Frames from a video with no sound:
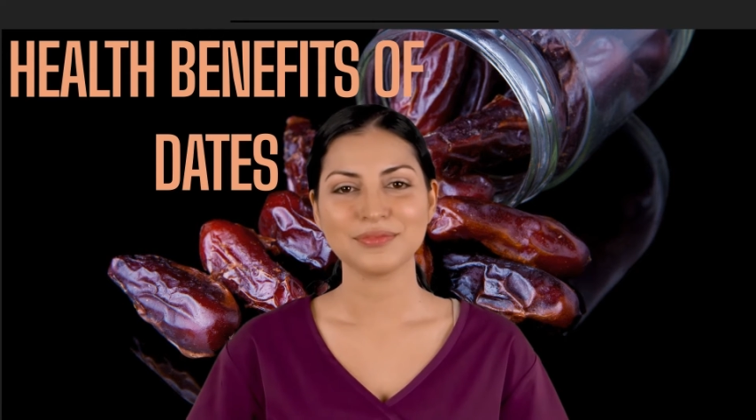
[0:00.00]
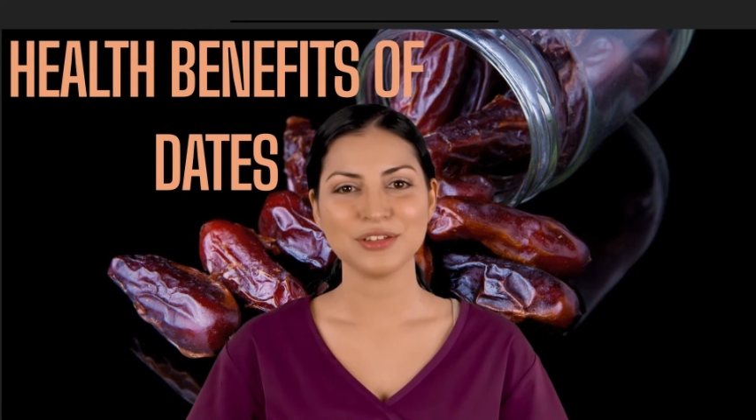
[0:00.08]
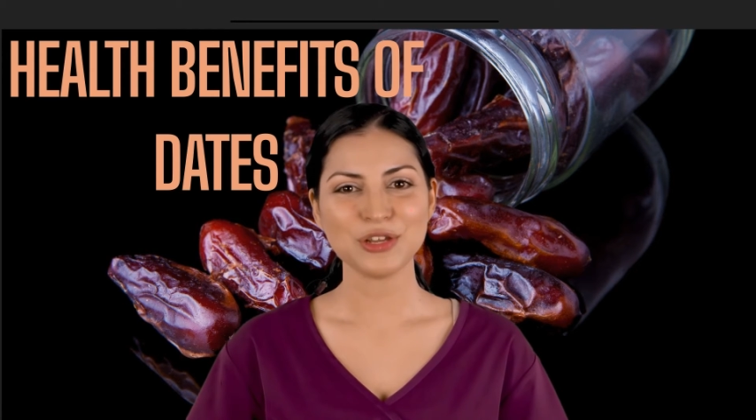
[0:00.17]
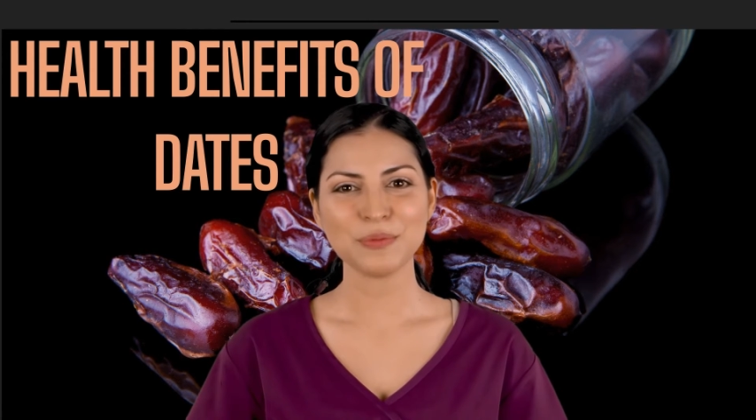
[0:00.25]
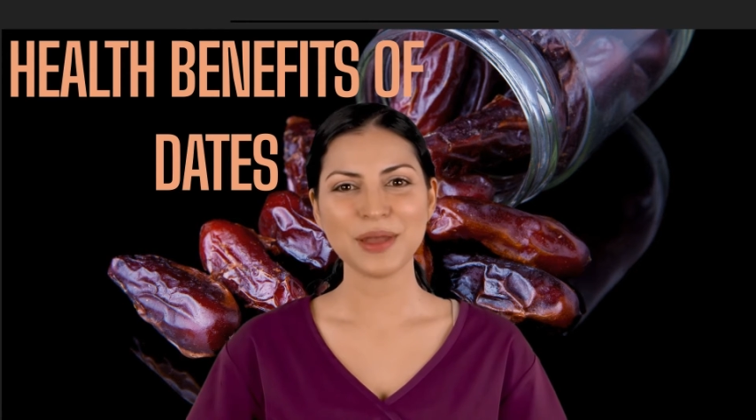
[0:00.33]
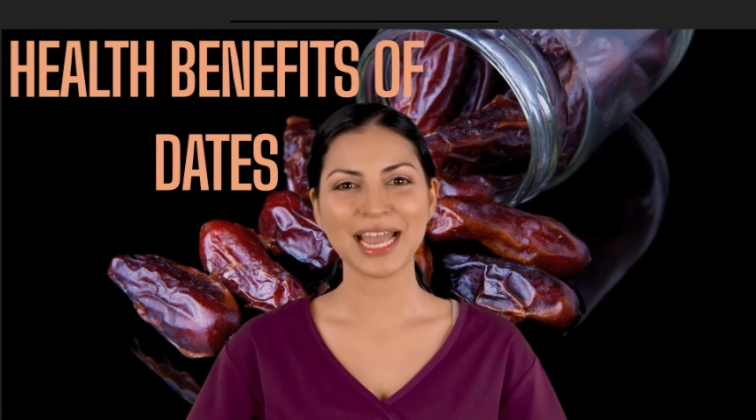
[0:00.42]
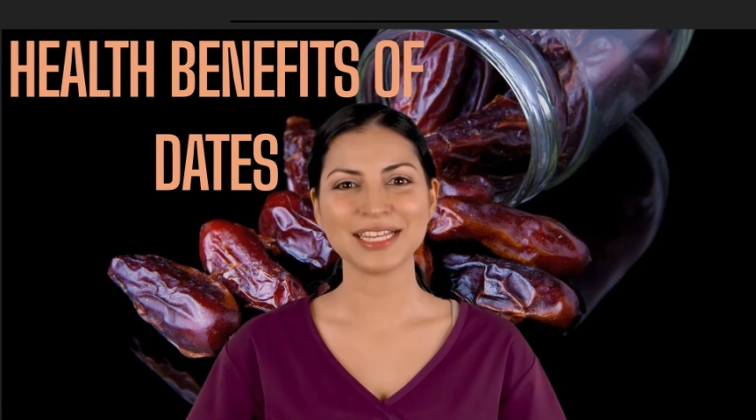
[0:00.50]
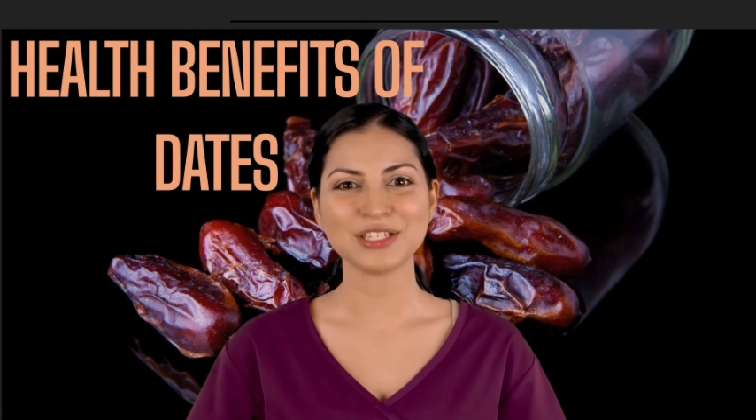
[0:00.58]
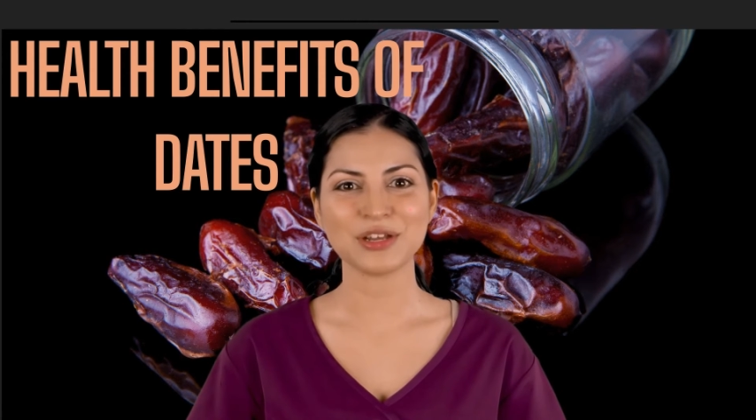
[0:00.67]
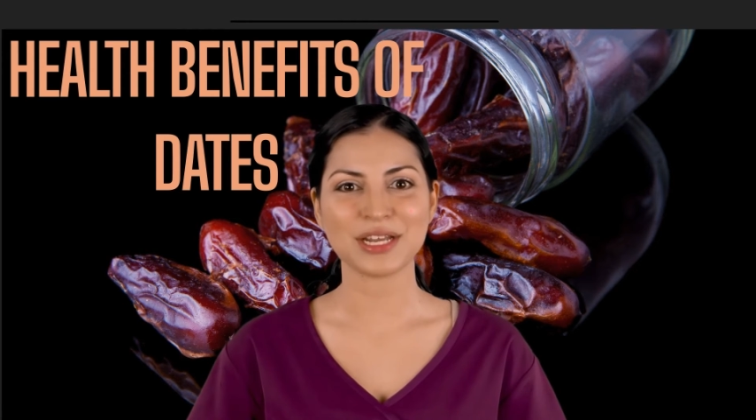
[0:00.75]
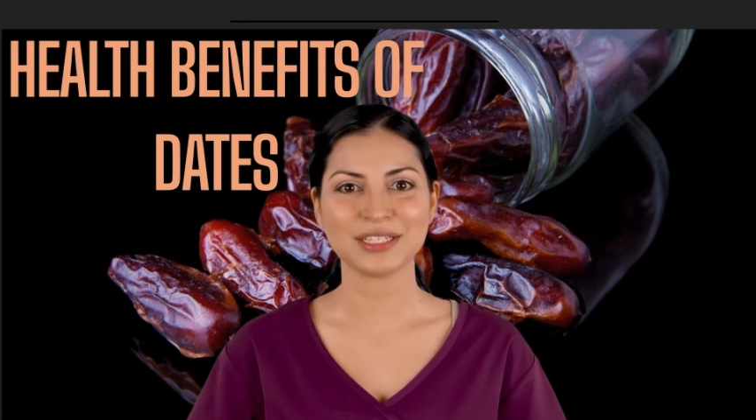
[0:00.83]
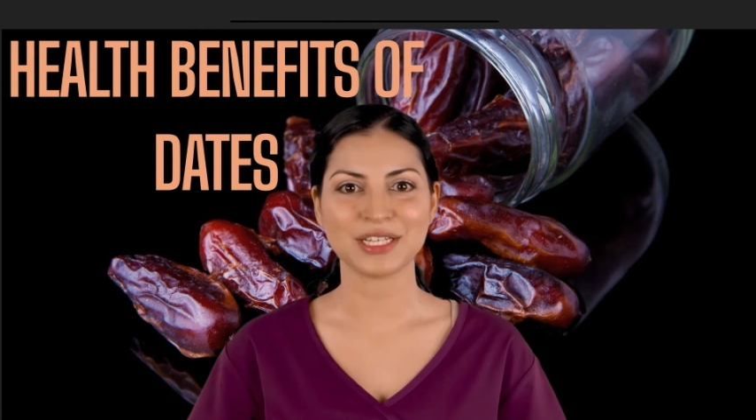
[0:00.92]
Some
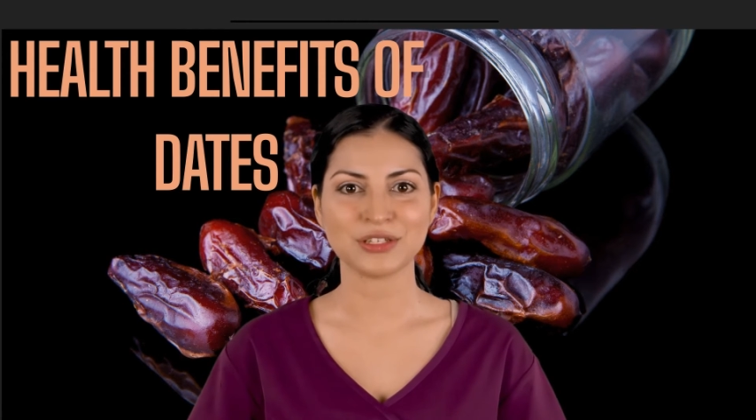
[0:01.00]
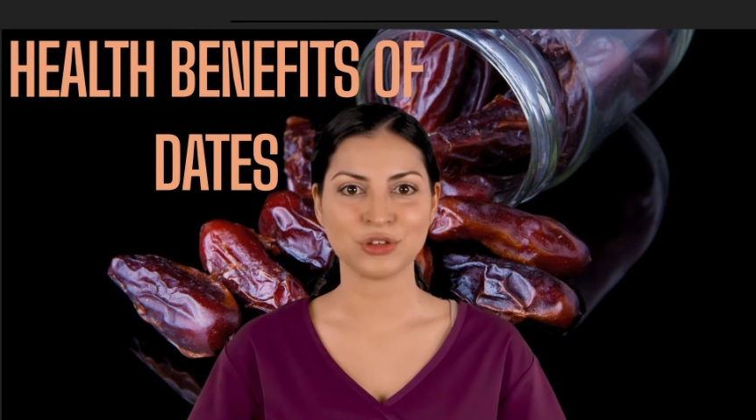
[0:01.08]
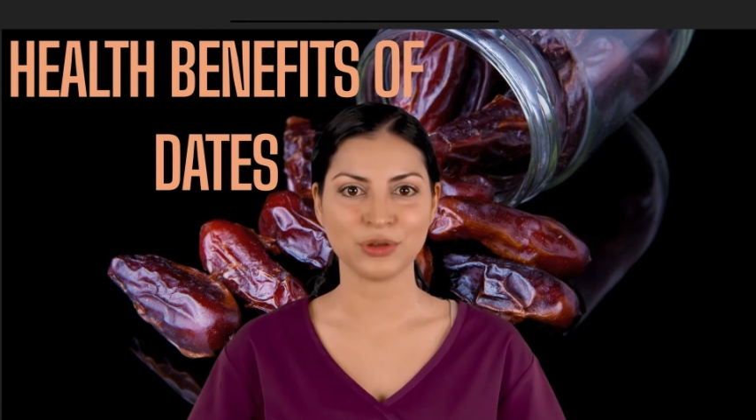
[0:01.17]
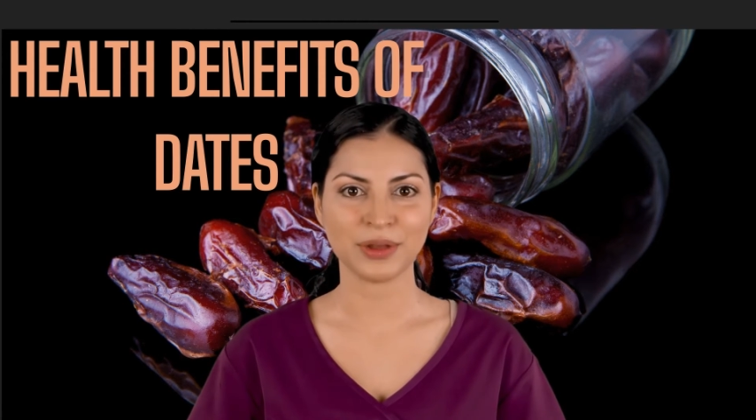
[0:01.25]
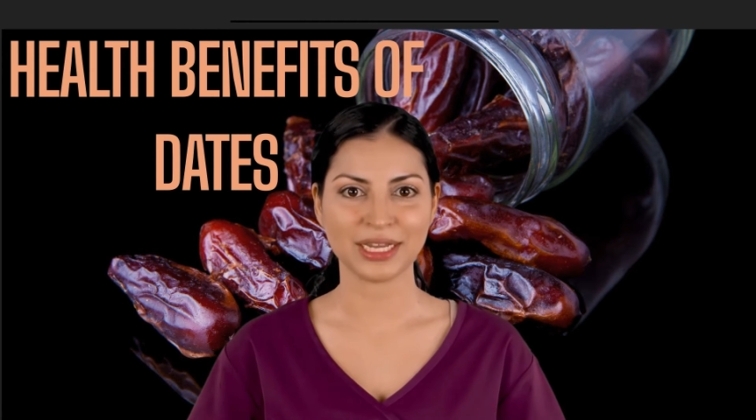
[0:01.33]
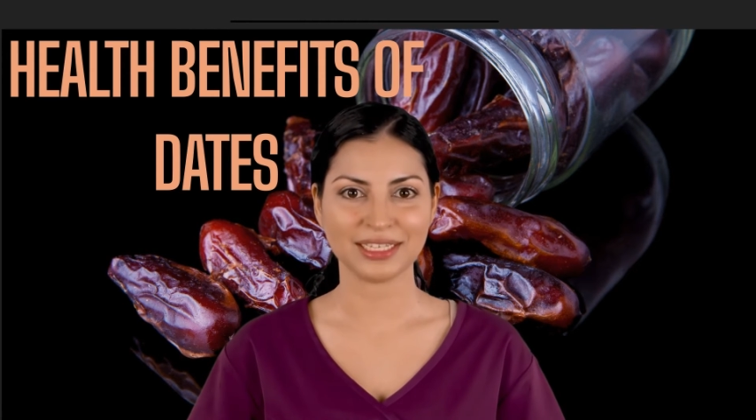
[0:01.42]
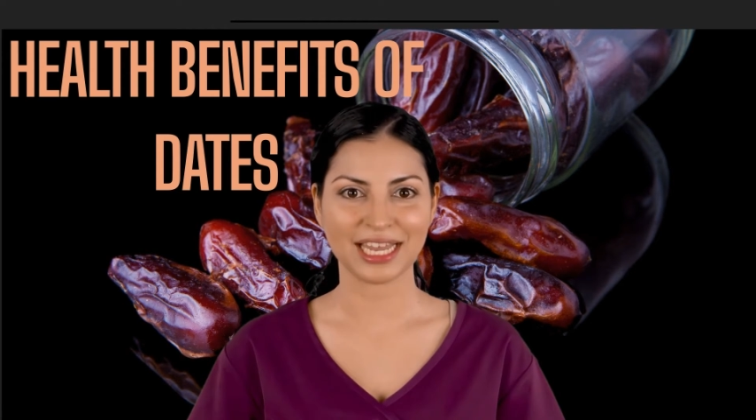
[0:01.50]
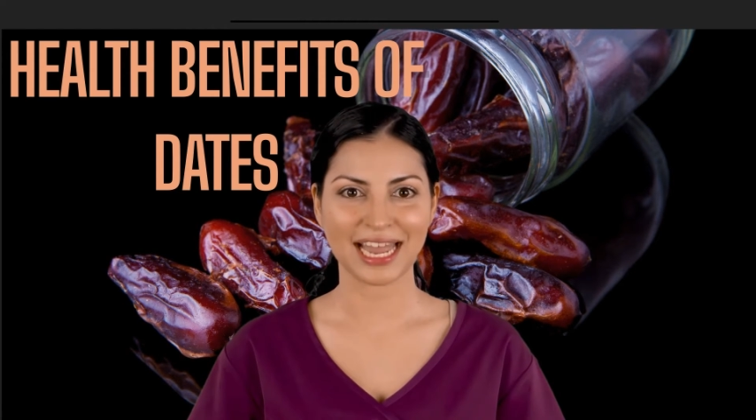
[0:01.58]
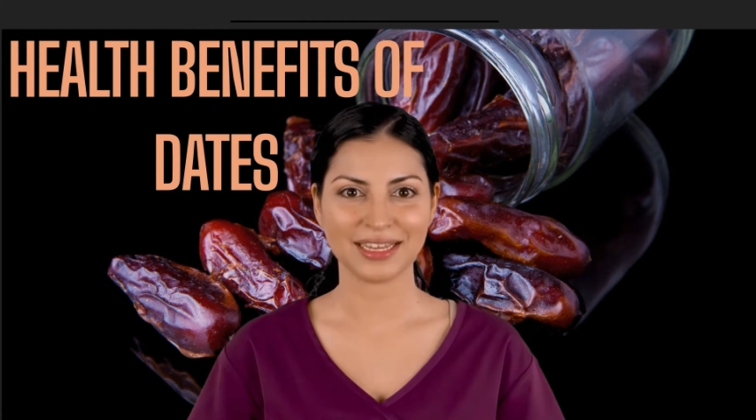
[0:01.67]
extracts contribute to